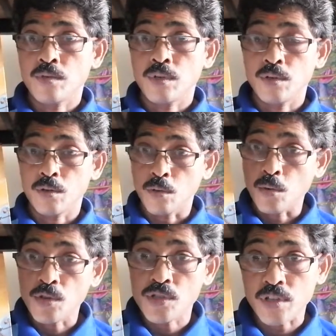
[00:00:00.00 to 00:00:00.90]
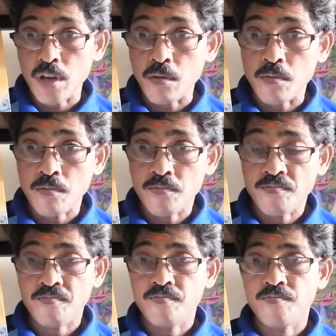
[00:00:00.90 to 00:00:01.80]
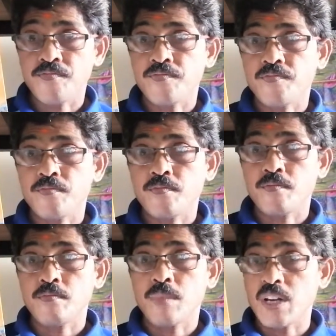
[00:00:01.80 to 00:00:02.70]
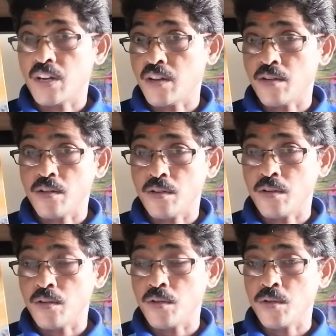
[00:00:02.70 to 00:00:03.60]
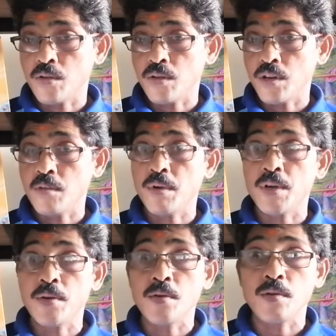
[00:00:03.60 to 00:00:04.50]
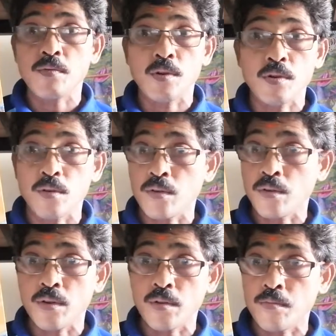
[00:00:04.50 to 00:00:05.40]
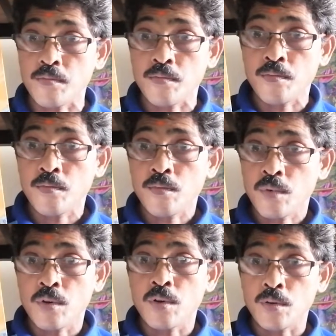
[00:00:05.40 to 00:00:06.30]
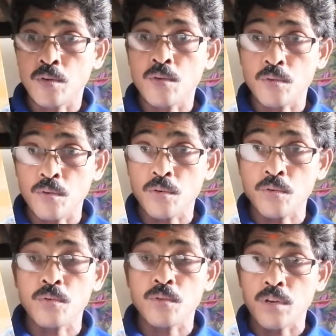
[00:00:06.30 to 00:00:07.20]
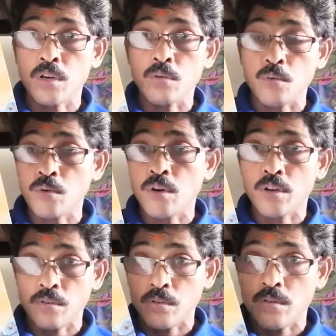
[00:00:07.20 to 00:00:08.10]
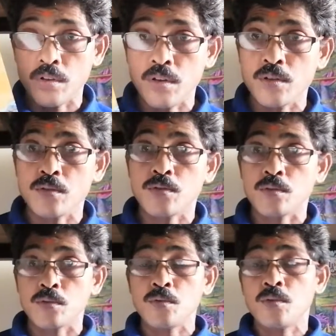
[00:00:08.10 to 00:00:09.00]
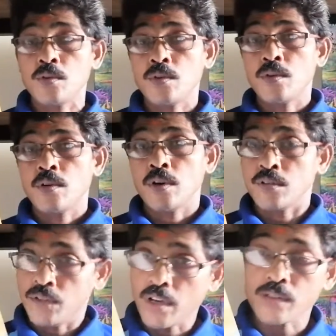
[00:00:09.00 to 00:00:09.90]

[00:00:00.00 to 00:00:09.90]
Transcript: and gurus have, but anybody don't follow him, don't go to the guru or any sadhu, but they